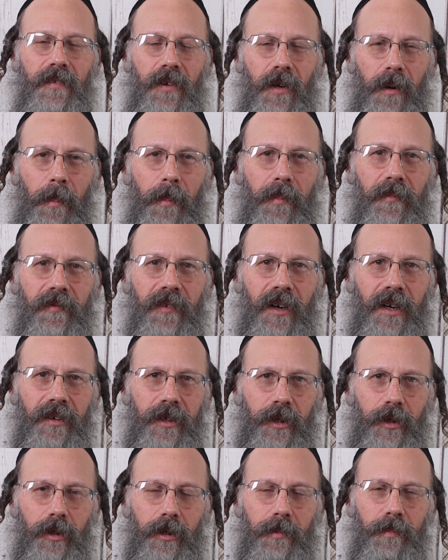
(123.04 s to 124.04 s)
for a
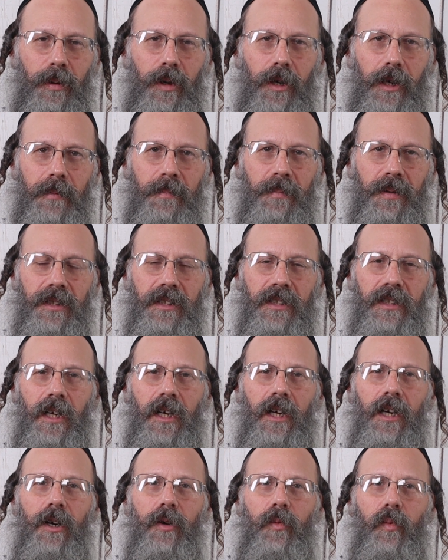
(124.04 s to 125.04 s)
very good purpose.
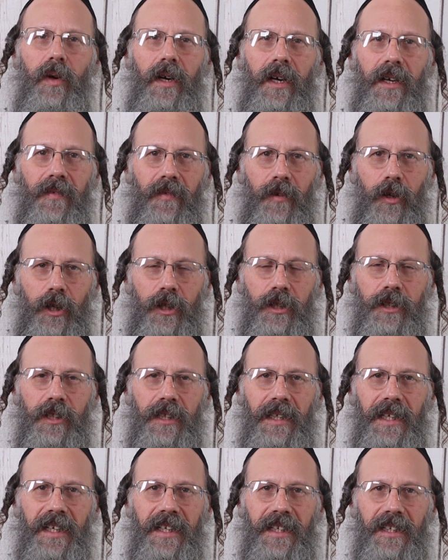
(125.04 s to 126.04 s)
We've learnt
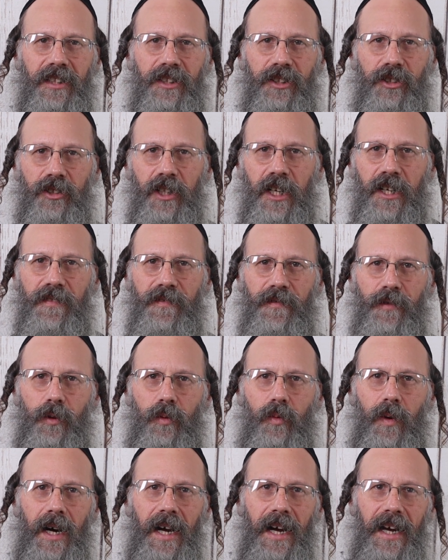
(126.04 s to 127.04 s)
it in a stressful
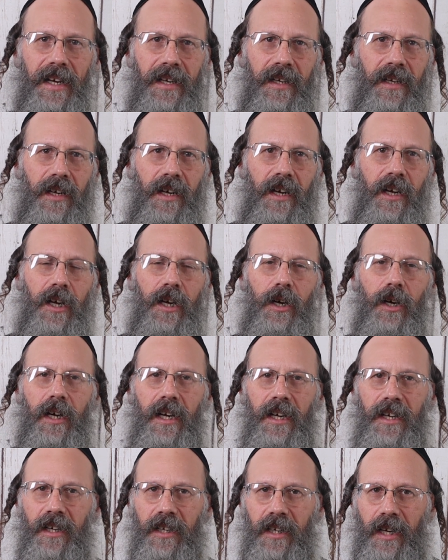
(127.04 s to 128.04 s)
way.
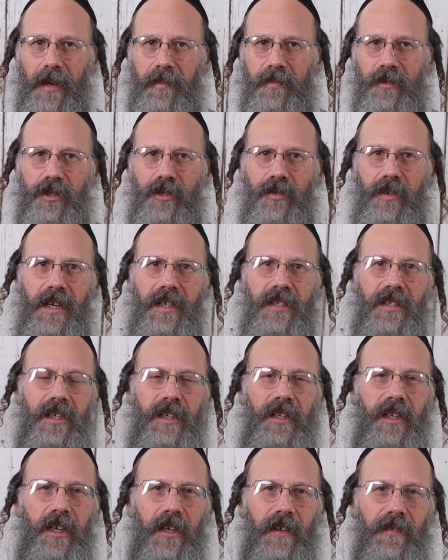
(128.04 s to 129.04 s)
And it comes stress,
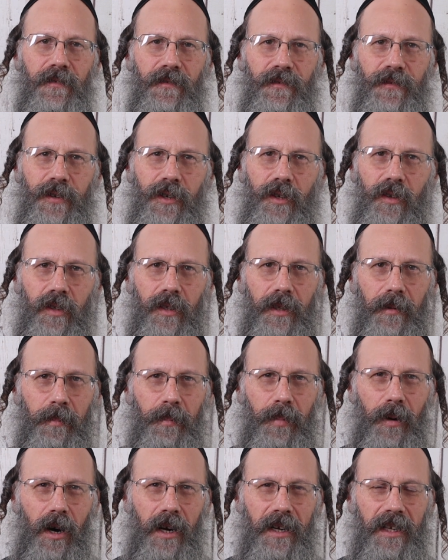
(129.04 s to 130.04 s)
and you can feel the
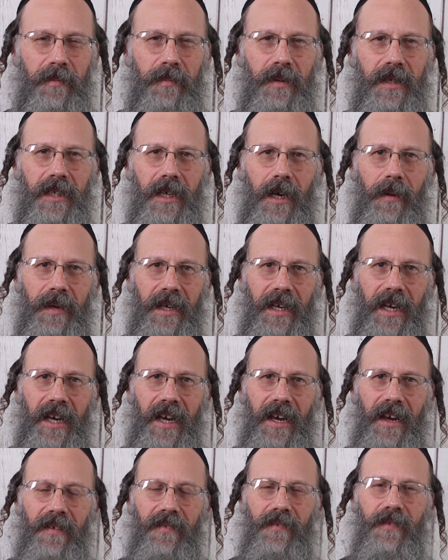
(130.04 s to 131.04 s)
body becoming
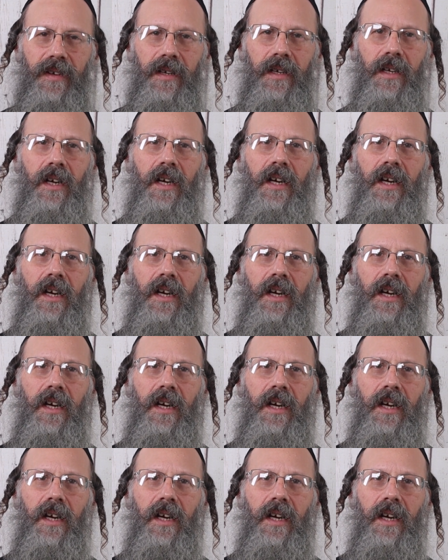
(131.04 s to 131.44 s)
heavy